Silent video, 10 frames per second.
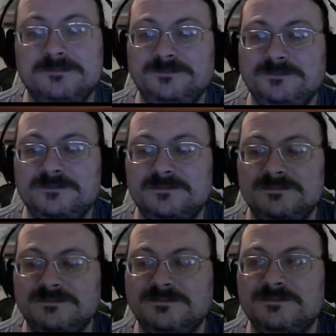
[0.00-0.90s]

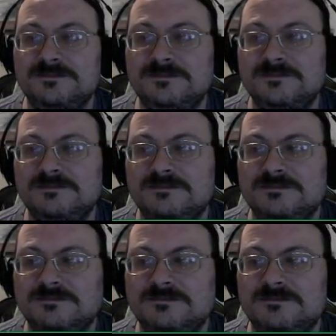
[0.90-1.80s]
necromancer is what
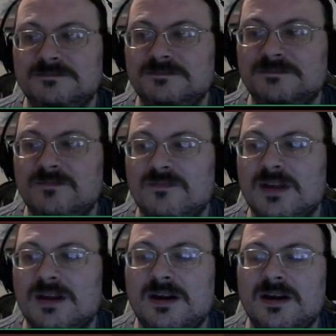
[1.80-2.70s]
you're supposed to use,
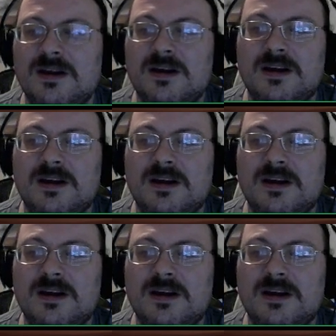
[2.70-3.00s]
but they're the